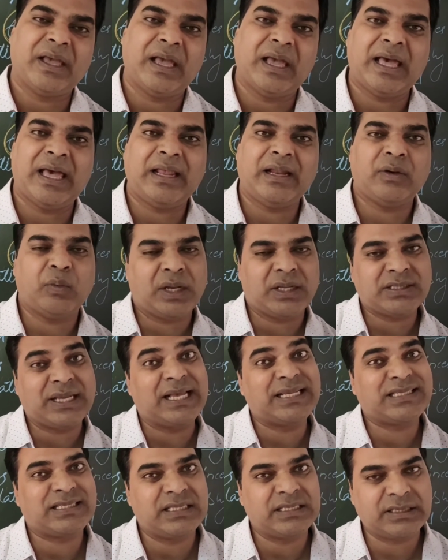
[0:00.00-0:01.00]
and was
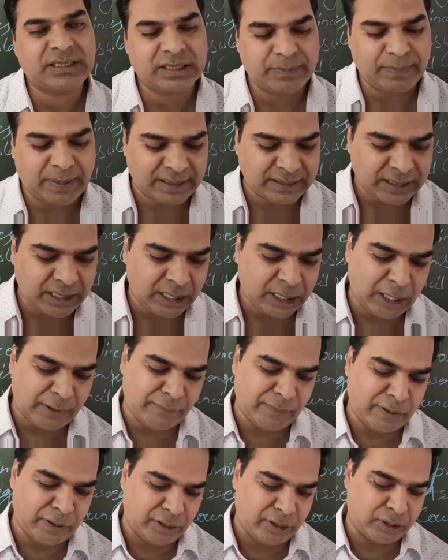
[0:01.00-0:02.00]
assented by the
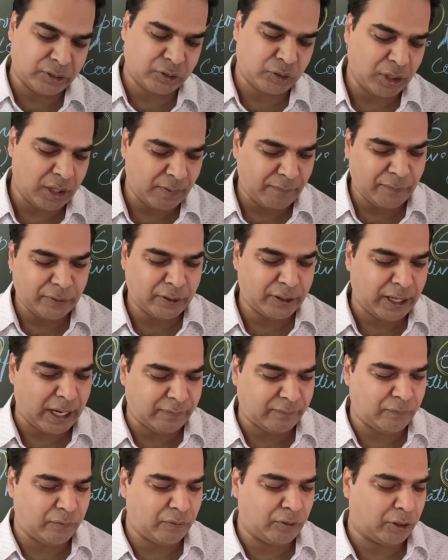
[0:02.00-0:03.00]
governor. So governor
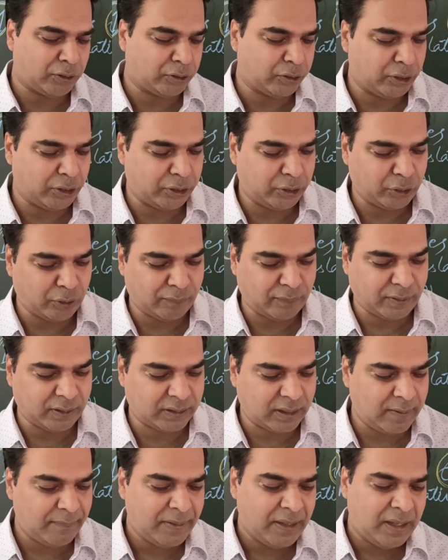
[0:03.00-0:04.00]
had full authority over
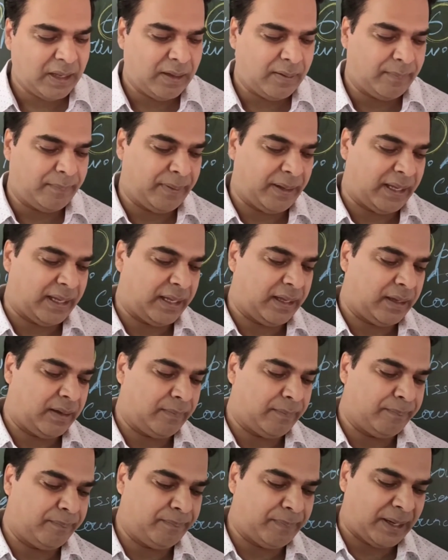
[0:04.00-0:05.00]
the
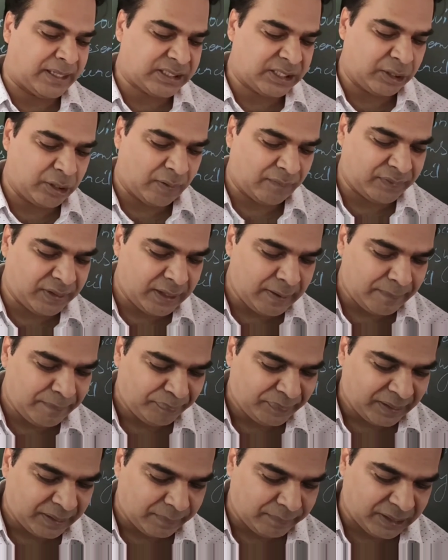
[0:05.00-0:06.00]
passing of the
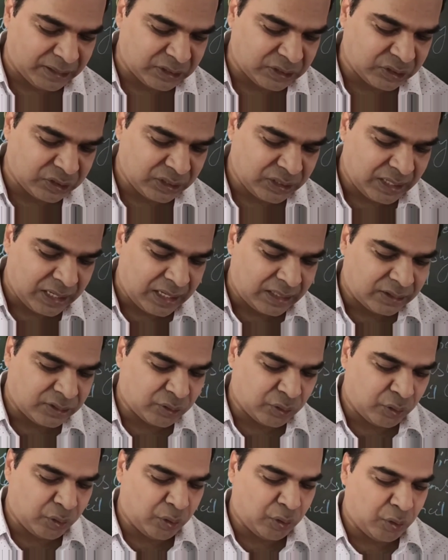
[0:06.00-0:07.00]
bills.
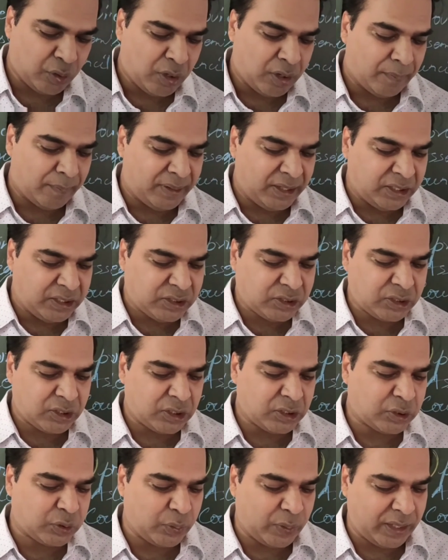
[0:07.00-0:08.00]
So
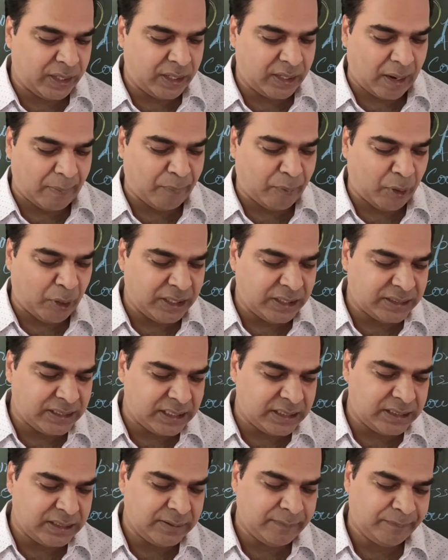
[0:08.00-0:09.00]
ministers were
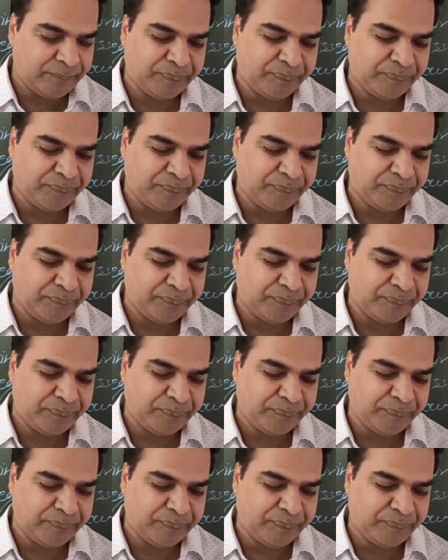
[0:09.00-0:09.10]
appointed